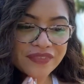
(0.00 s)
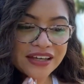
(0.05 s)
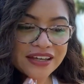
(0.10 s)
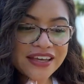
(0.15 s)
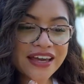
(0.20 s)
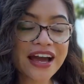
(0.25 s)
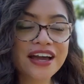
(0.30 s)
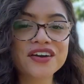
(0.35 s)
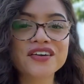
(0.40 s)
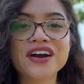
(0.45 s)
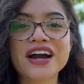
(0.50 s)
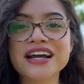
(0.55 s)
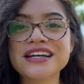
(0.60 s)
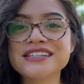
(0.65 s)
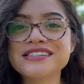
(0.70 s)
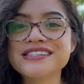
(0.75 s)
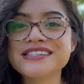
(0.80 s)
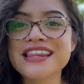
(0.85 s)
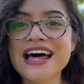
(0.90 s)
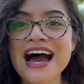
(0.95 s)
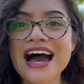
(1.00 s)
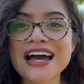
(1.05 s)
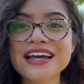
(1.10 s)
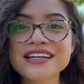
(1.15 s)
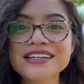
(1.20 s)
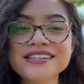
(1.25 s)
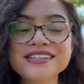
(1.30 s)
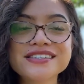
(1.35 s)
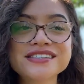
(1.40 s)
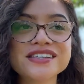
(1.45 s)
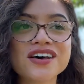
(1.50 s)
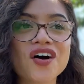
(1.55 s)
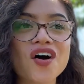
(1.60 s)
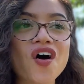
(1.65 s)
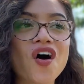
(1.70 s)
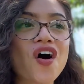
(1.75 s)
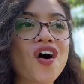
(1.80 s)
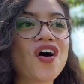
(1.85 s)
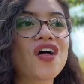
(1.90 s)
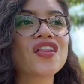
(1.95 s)
yeah, you guys, that is
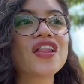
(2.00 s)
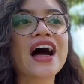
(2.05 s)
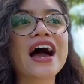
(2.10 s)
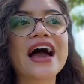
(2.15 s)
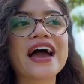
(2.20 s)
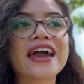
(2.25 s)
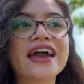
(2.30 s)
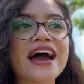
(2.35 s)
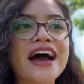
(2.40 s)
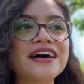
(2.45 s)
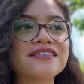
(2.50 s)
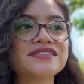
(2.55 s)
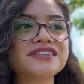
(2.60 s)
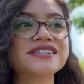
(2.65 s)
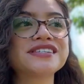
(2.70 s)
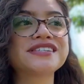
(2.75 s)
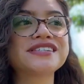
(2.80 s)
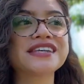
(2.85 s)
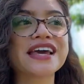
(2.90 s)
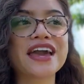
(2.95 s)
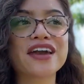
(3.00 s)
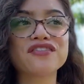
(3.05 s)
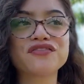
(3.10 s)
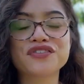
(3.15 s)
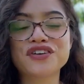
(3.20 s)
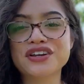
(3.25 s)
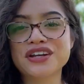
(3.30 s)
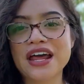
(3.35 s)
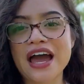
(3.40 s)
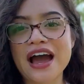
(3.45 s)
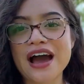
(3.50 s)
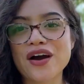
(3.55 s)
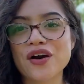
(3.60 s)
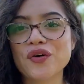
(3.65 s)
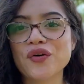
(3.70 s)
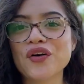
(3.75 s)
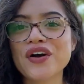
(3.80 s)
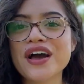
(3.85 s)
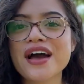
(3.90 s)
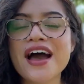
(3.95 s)
all I have to say for
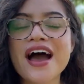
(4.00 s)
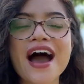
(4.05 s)
now.